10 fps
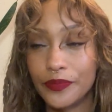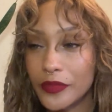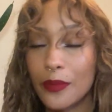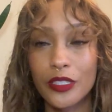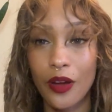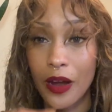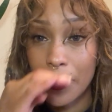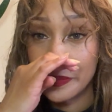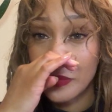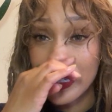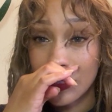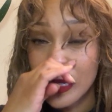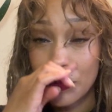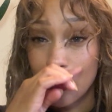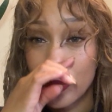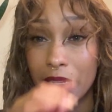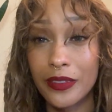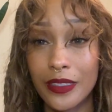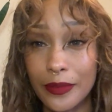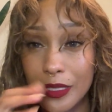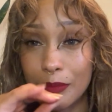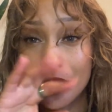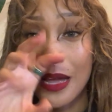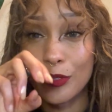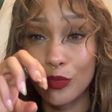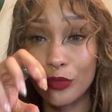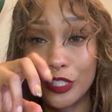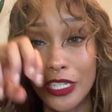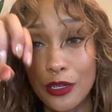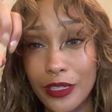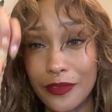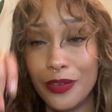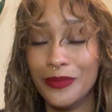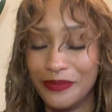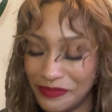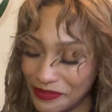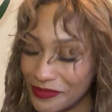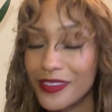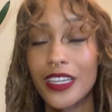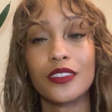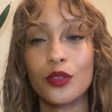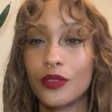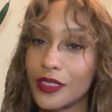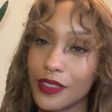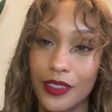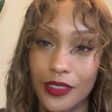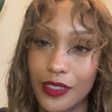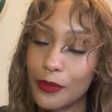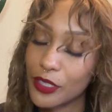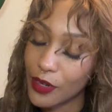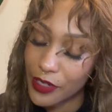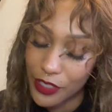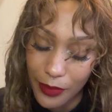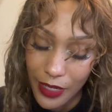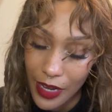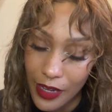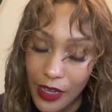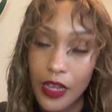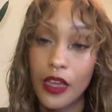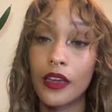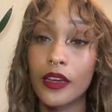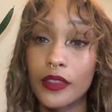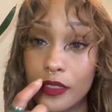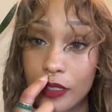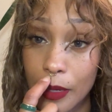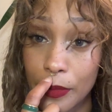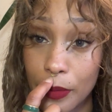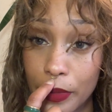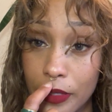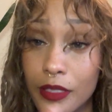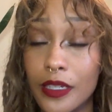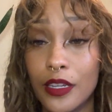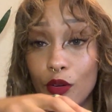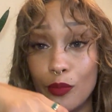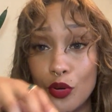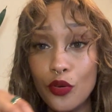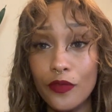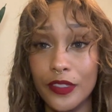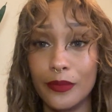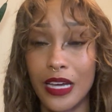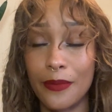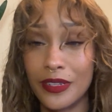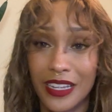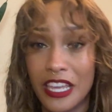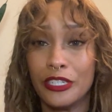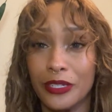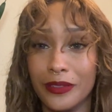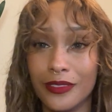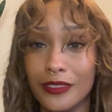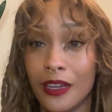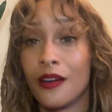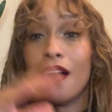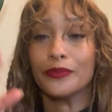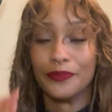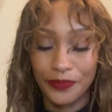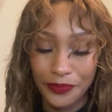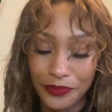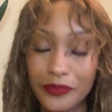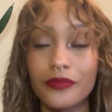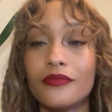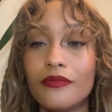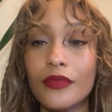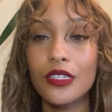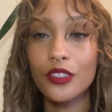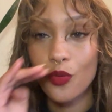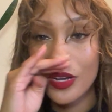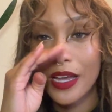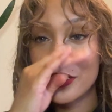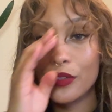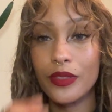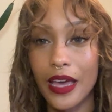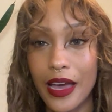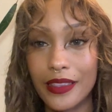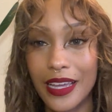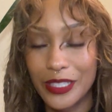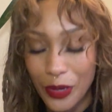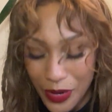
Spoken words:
I'm sorry, my septum piercing sometimes will jiggle. That's so disgusting. I'm sorry, Gemini. I got this septum piercing. It'll move sometimes and it itches. It's like, oh. So when I do that, that's...